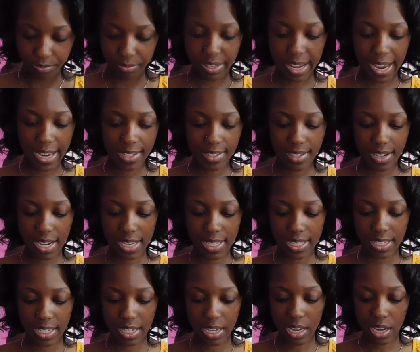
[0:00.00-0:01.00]
Next, I
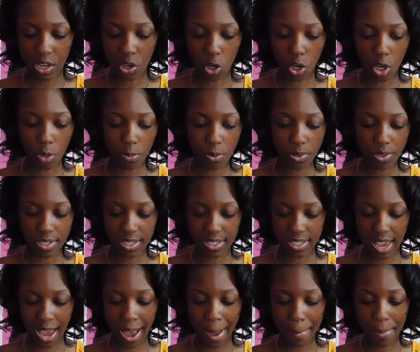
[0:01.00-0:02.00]
see a Herbal
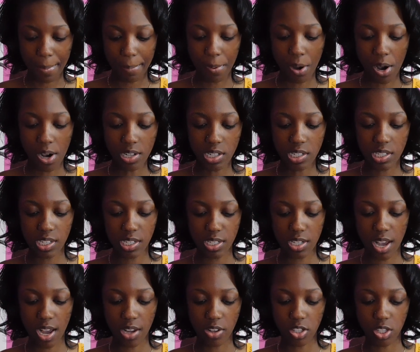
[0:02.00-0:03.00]
Zap Party
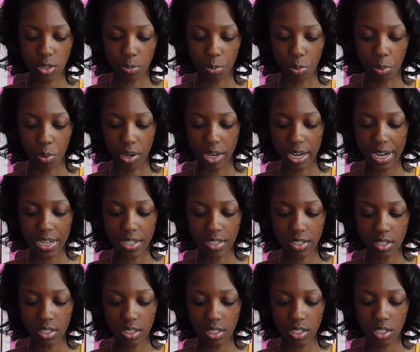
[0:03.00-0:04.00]
Detox Support
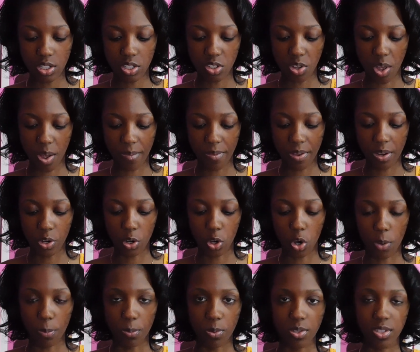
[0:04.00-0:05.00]
Instantly Dissolving
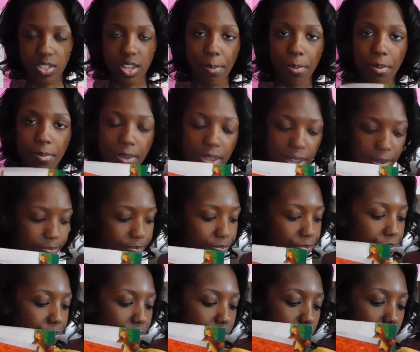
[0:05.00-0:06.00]
Herbal Supplement,
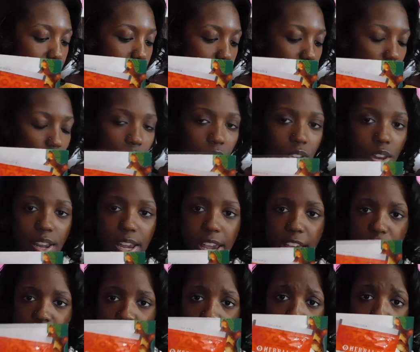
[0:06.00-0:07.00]

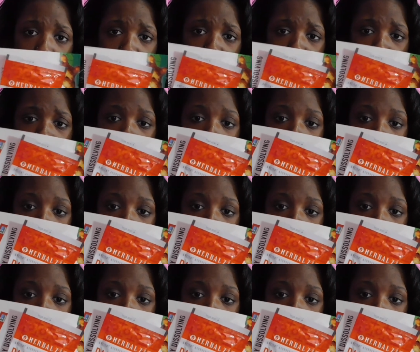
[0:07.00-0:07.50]
and it just looks